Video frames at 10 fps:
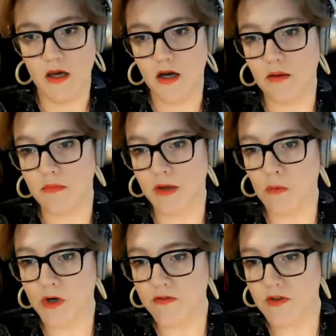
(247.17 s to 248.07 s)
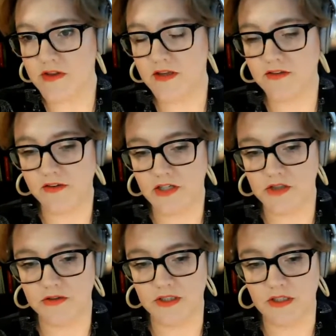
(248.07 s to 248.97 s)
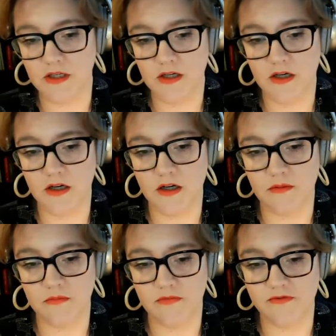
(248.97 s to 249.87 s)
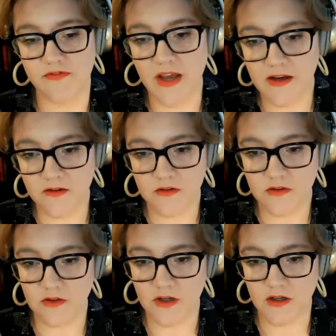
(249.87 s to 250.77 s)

And one of the things I've actually found